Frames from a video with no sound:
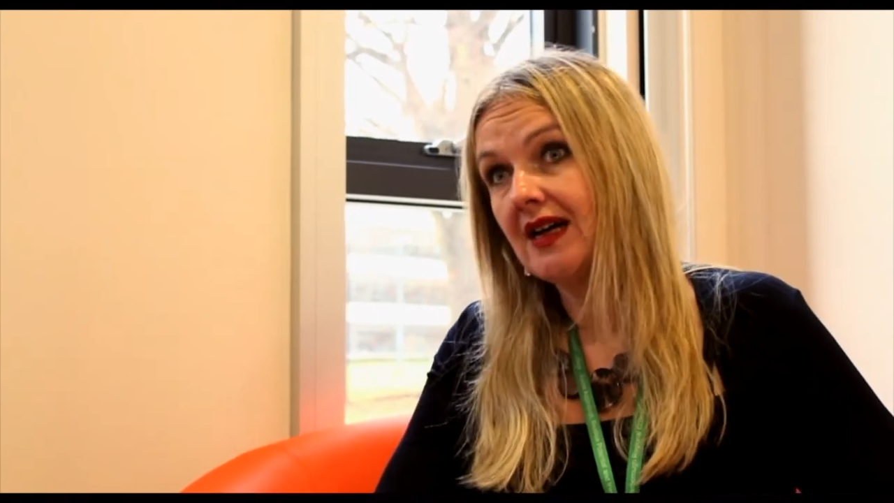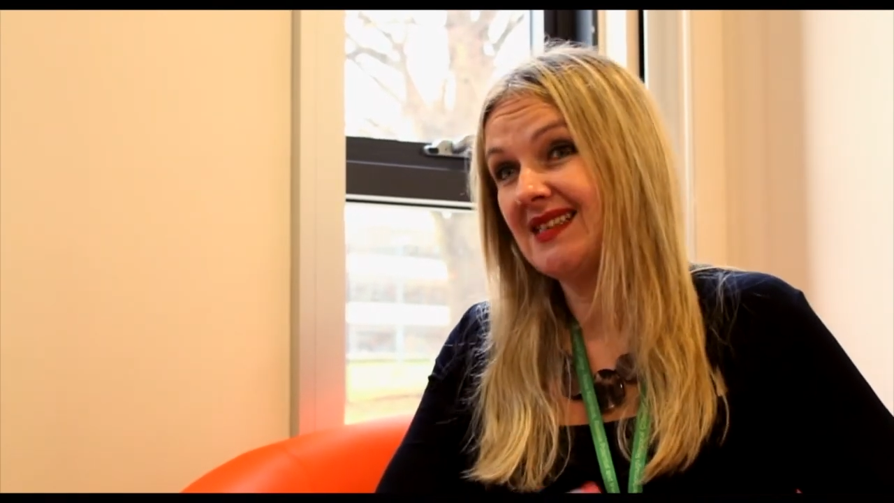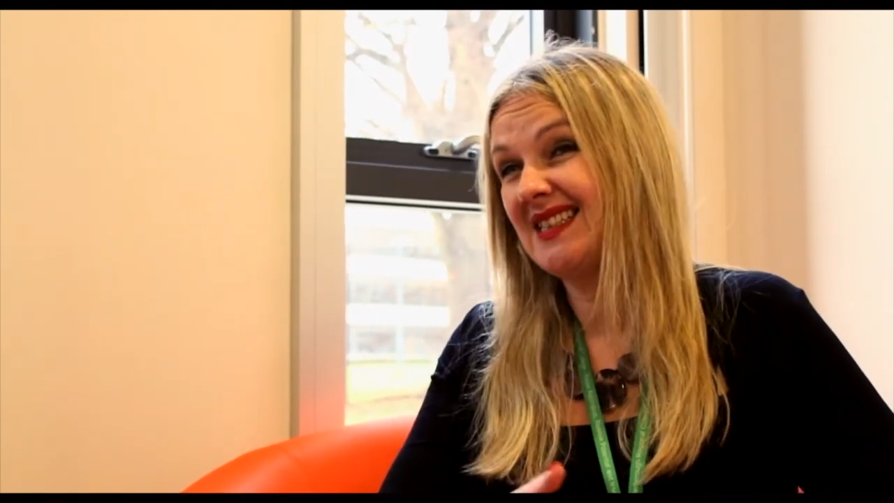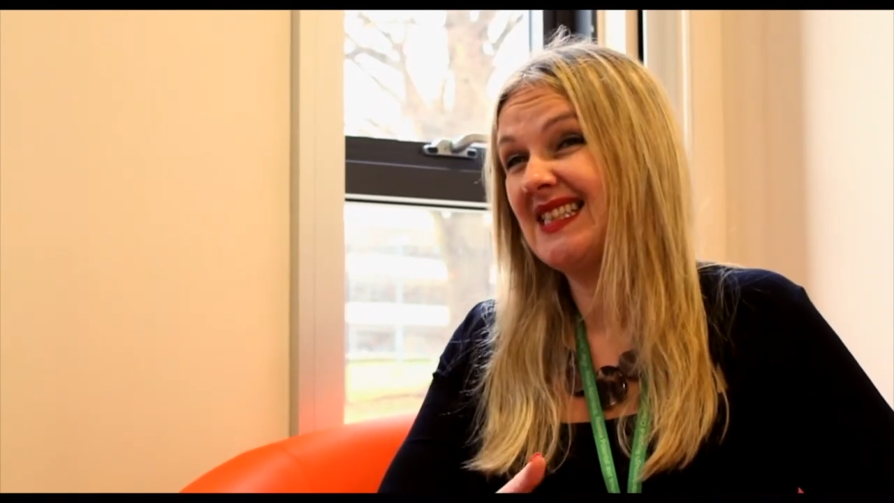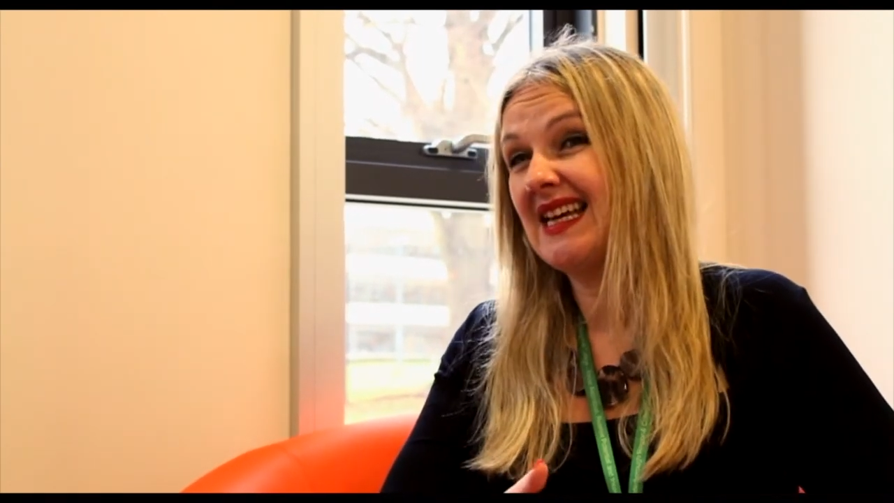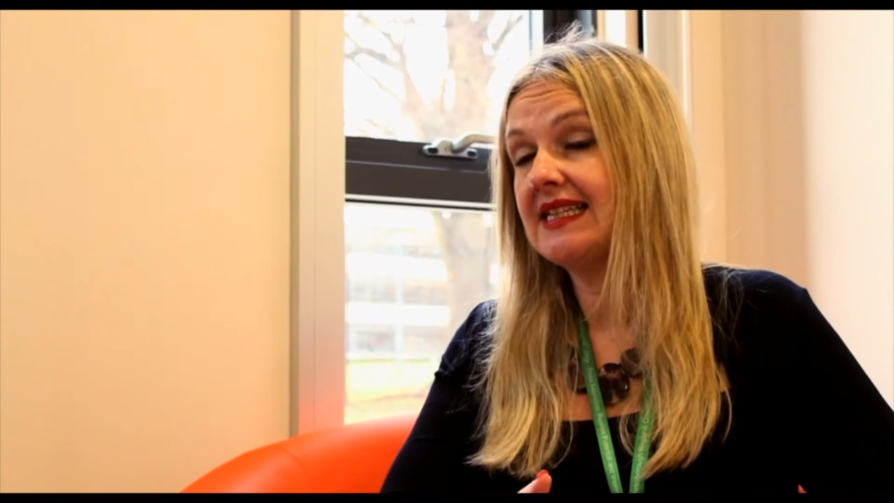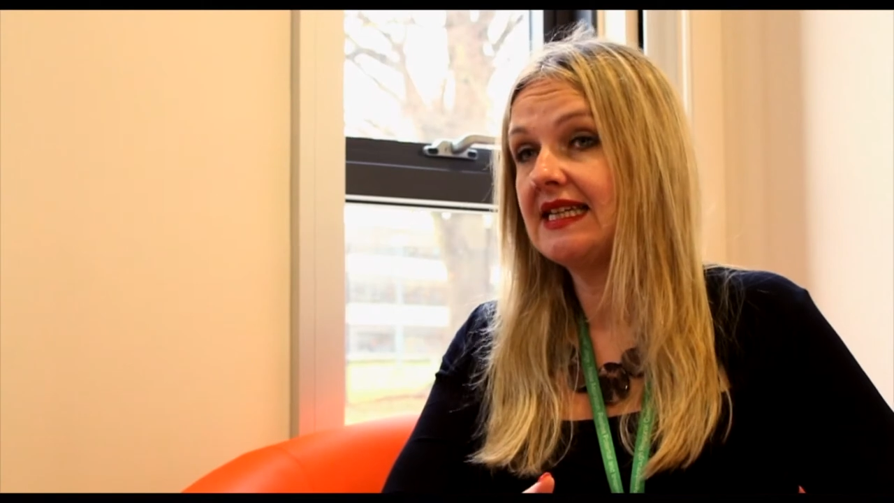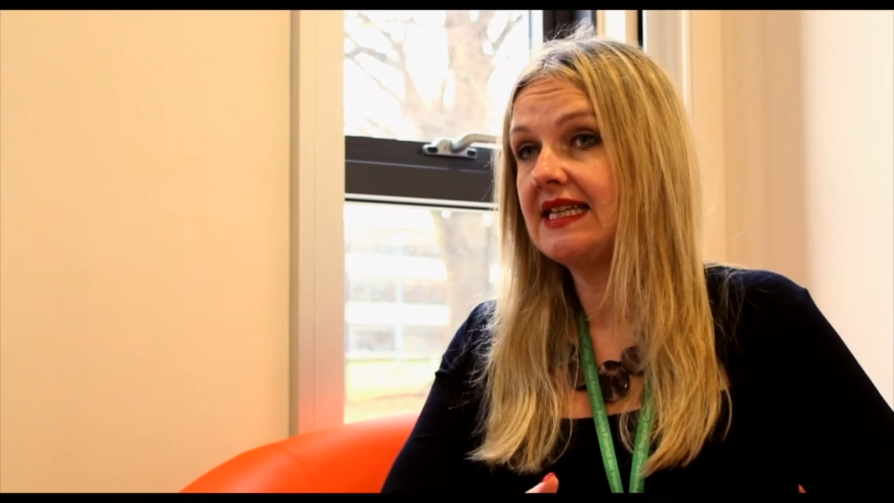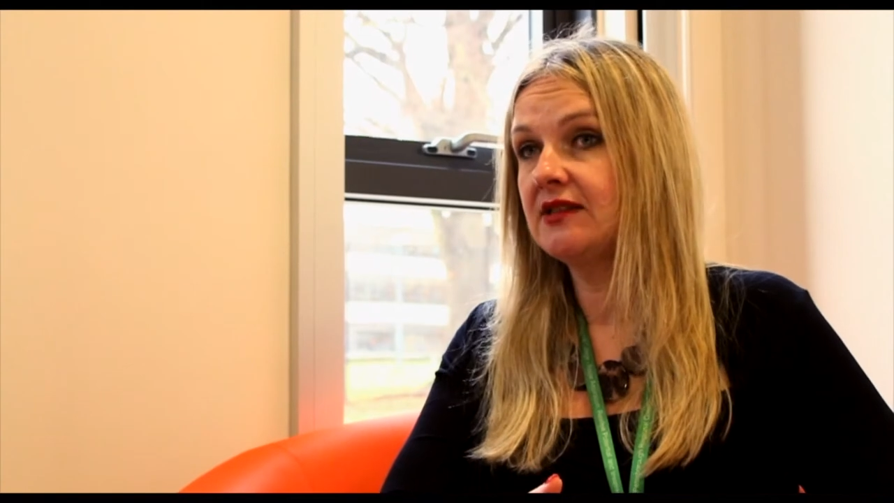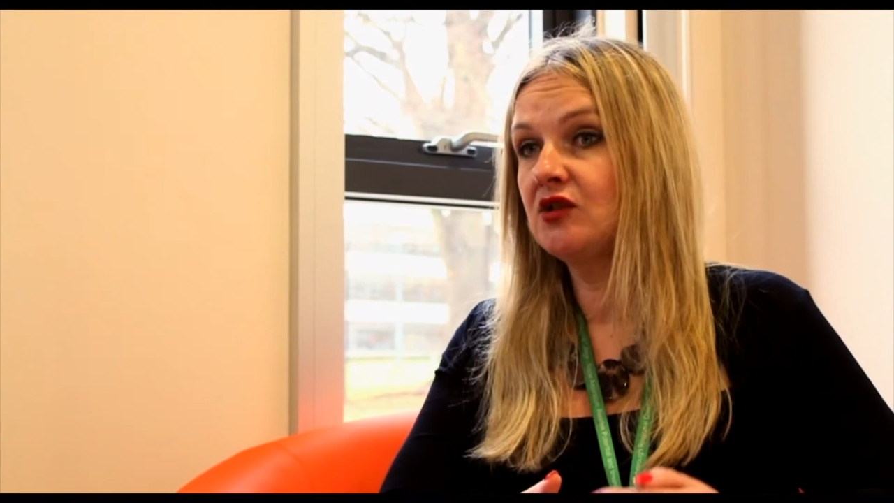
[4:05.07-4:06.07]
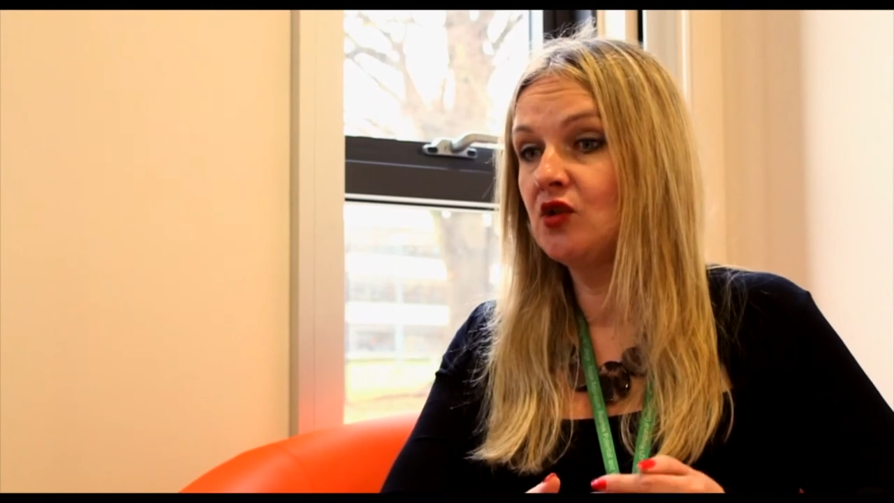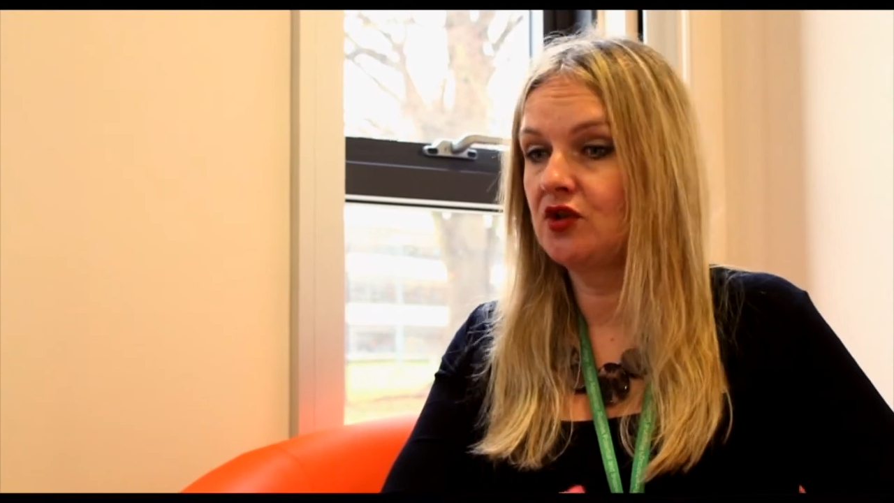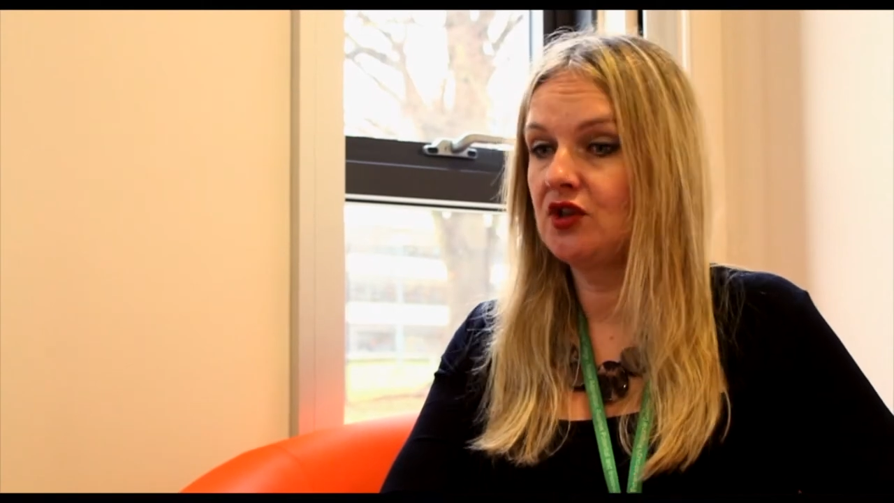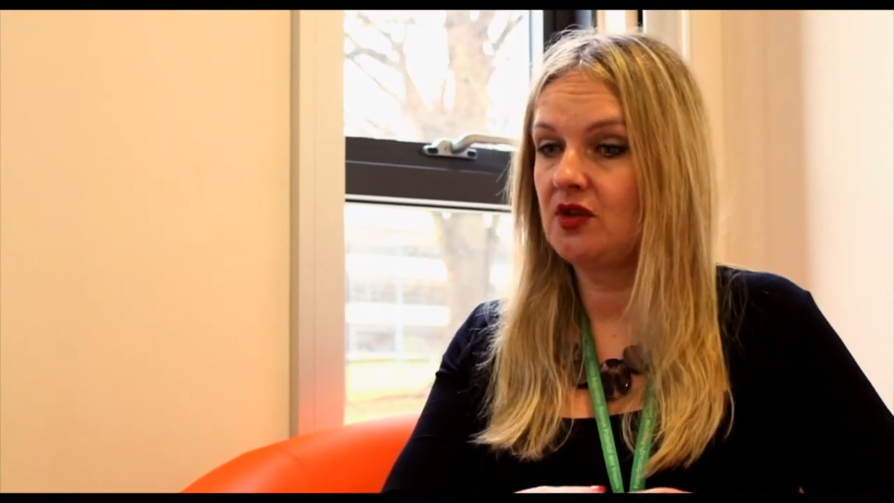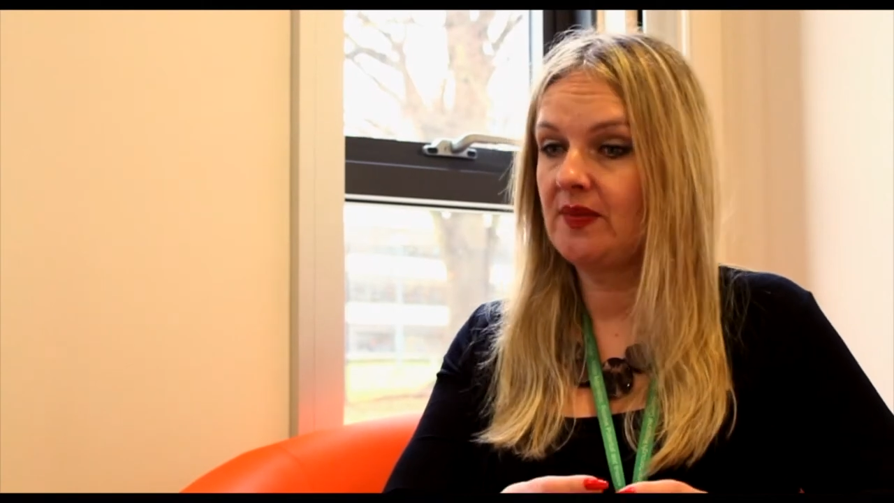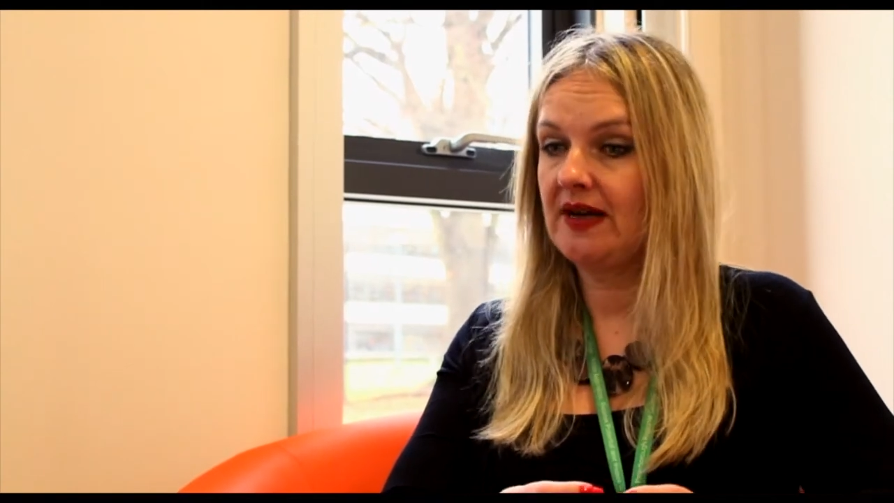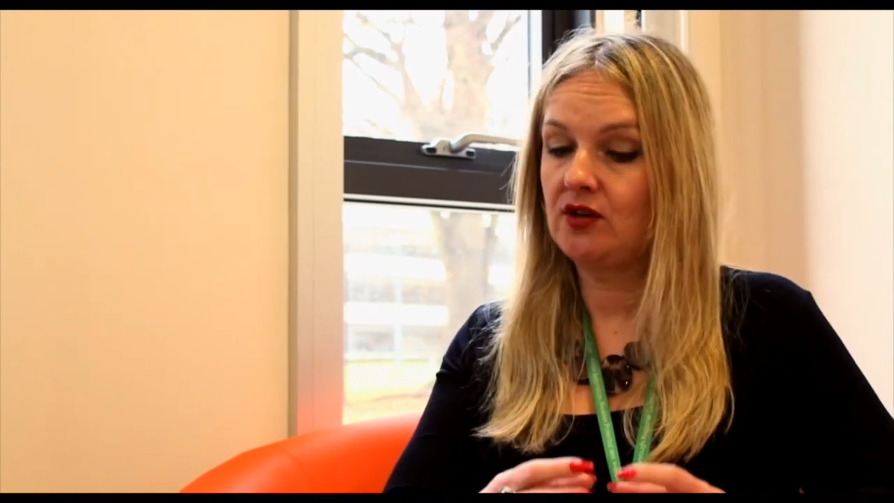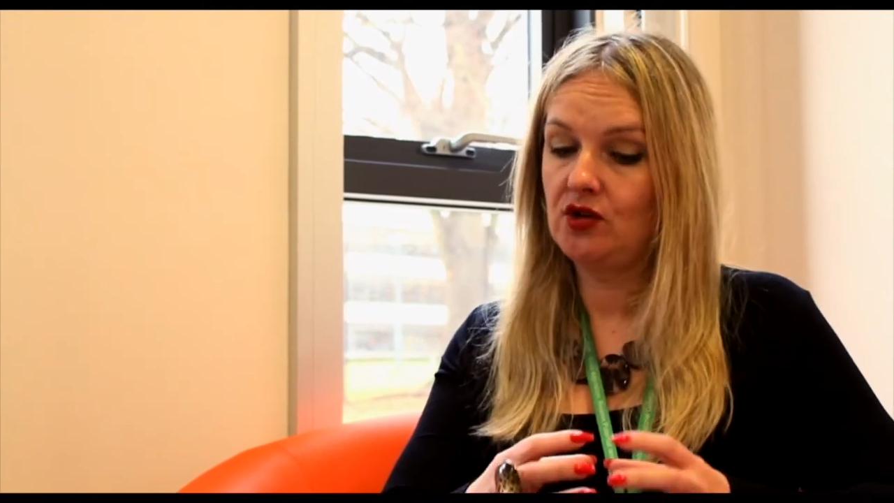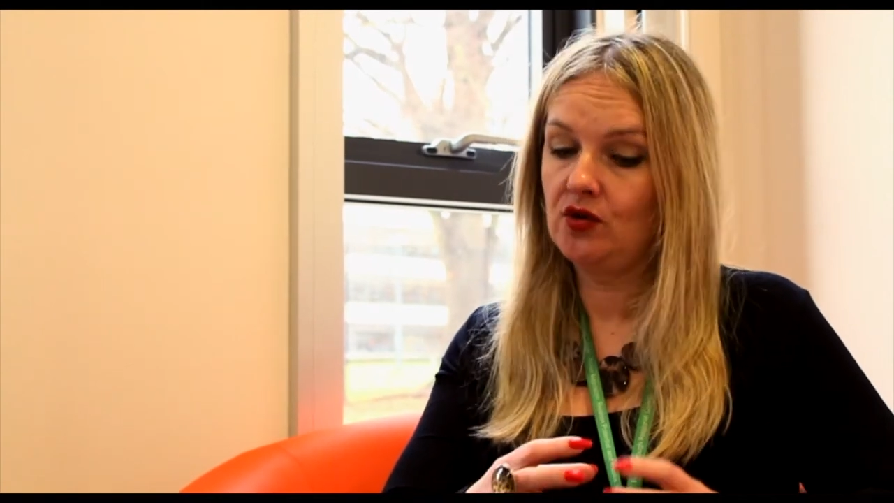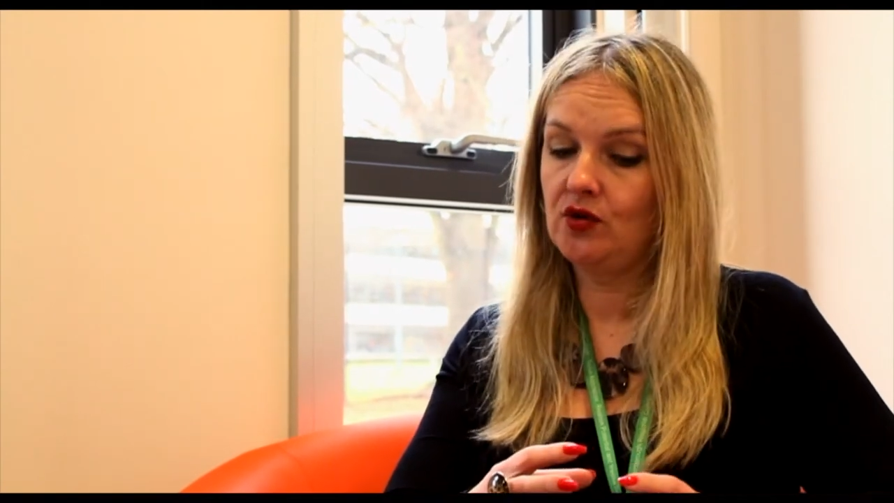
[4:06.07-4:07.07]
As I said, it's not just about
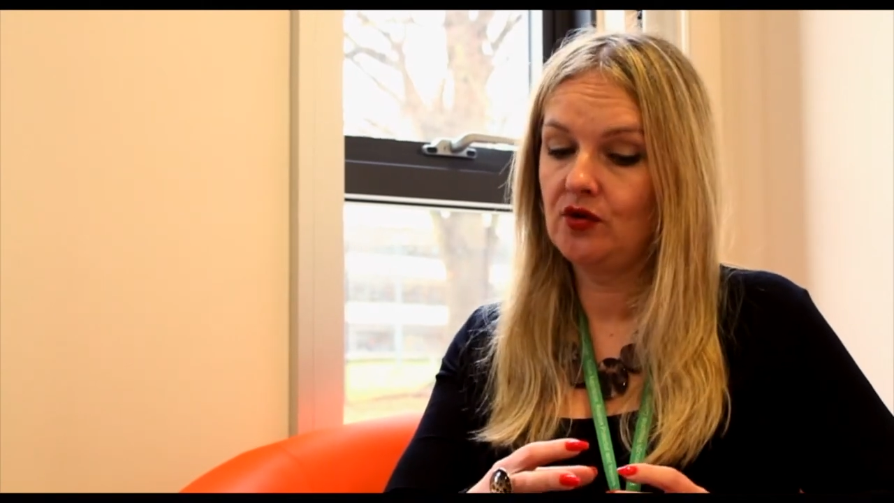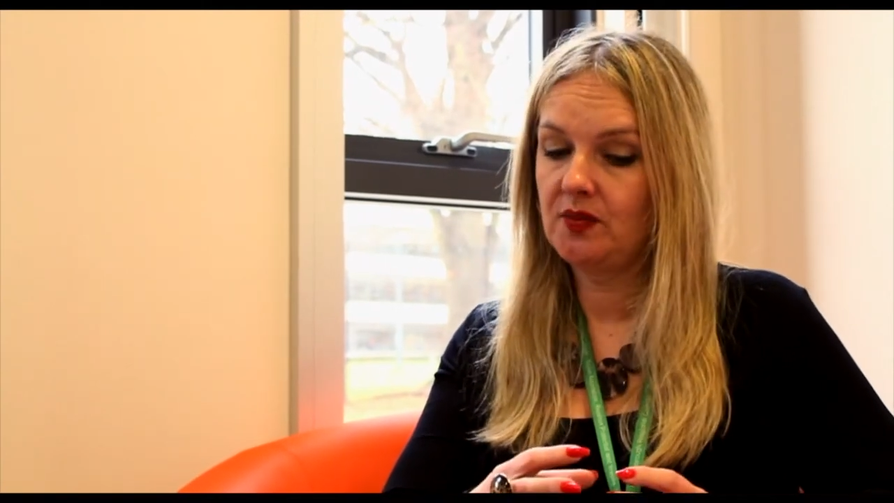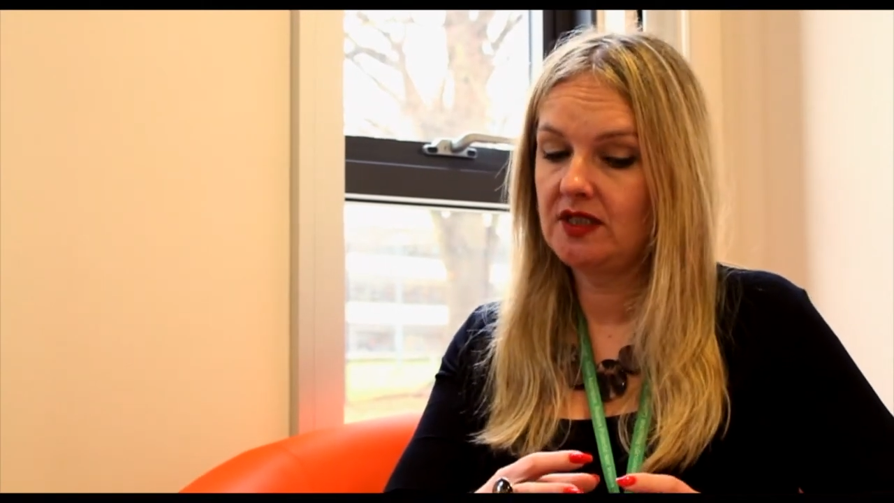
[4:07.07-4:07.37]
your course,